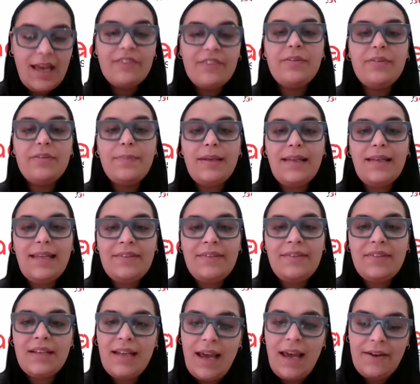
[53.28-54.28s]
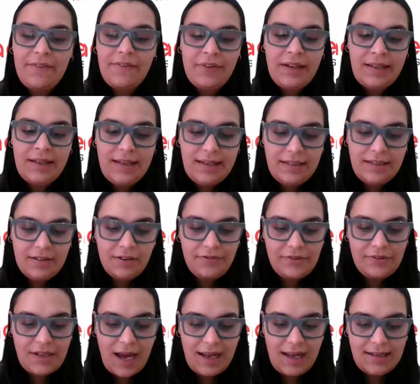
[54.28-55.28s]
We believe that every leader of
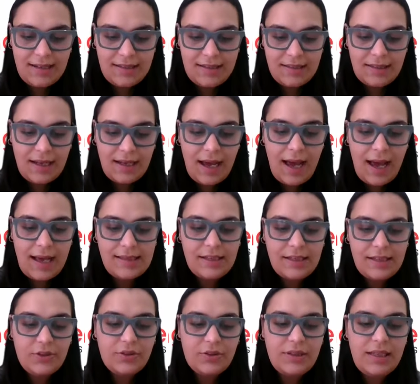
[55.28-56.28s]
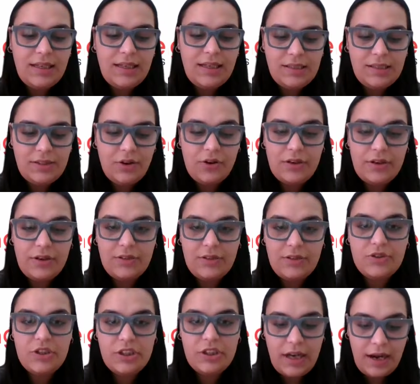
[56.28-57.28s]
talent has a unique story
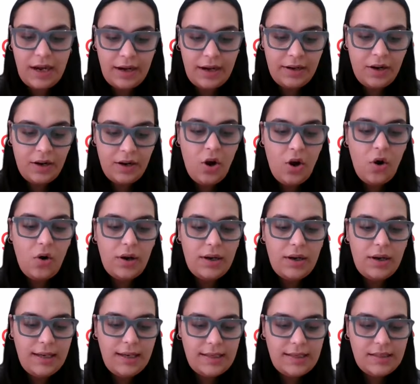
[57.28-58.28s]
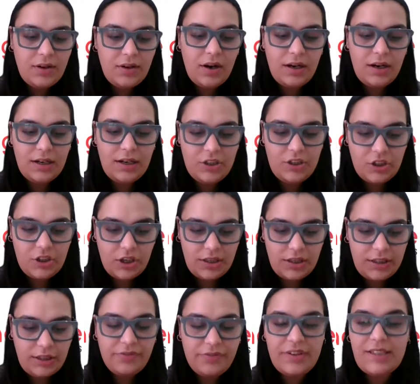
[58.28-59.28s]
to share on his or her
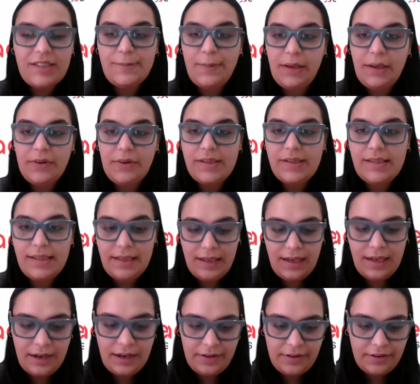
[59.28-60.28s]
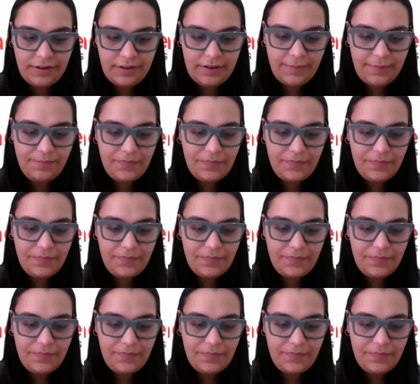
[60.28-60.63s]
journey of experience and career.